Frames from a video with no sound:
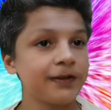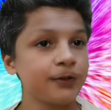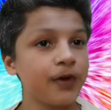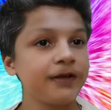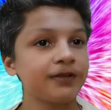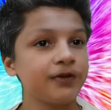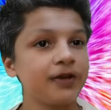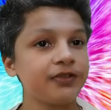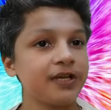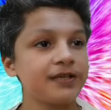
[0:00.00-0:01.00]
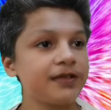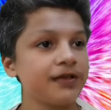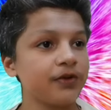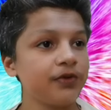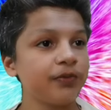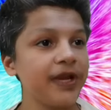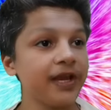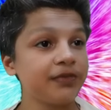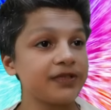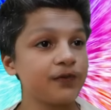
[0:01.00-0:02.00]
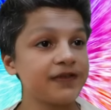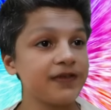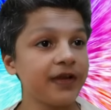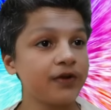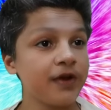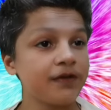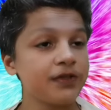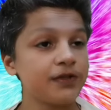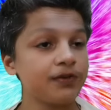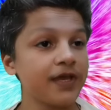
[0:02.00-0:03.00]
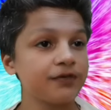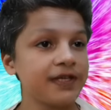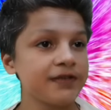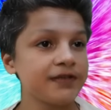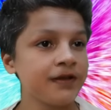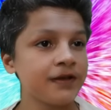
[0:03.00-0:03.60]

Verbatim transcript: Dwayne The Rock Johnson could become a Schwarzenegger of the 2000s.